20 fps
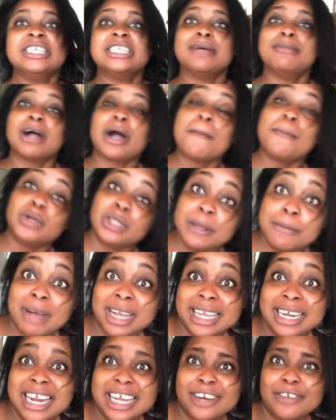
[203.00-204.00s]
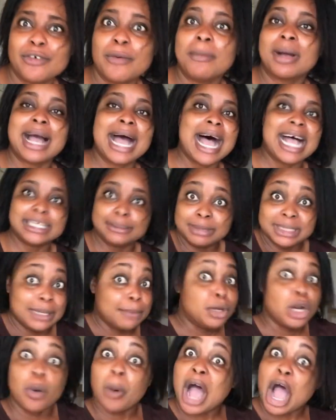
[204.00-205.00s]
I'm going to put him back in another room because as I said, I
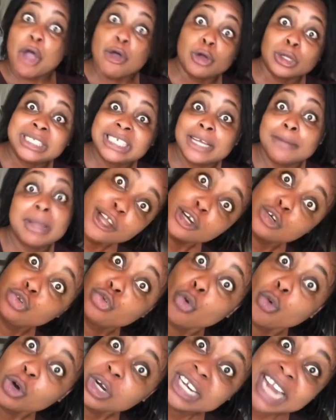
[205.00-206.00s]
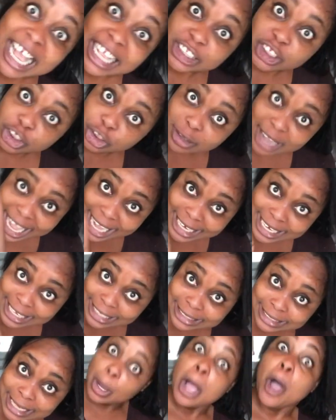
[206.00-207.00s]
don't want to hurt him. Do not try this.
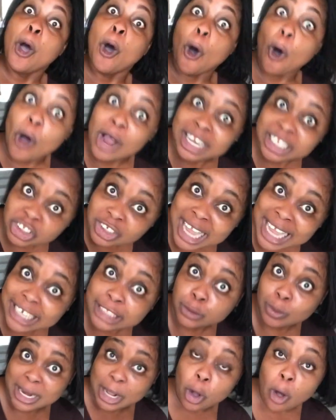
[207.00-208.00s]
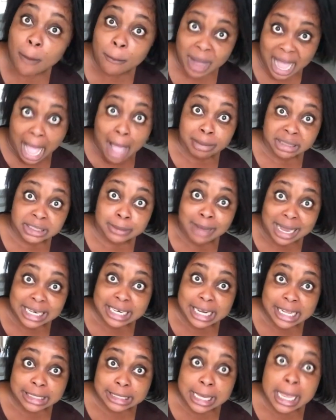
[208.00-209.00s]
Only try this when you come to Abbi's
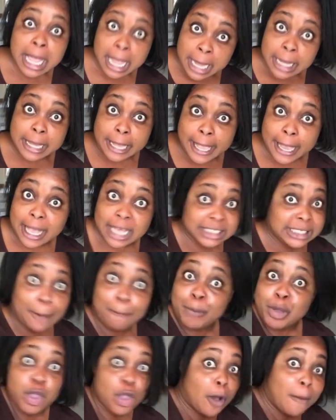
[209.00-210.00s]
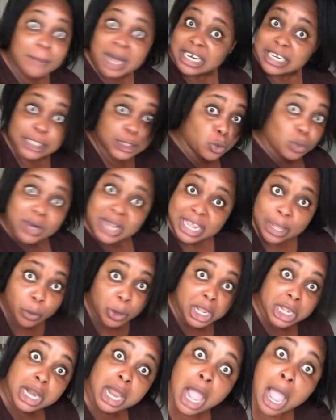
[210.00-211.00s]
madness. Yeah, because a pure madness will deal
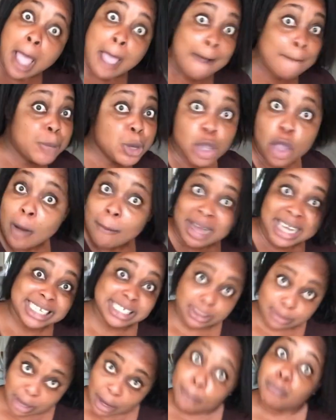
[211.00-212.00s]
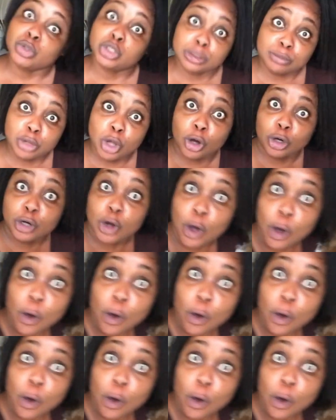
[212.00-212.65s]
with. Pure madness. I'm going to put him down now.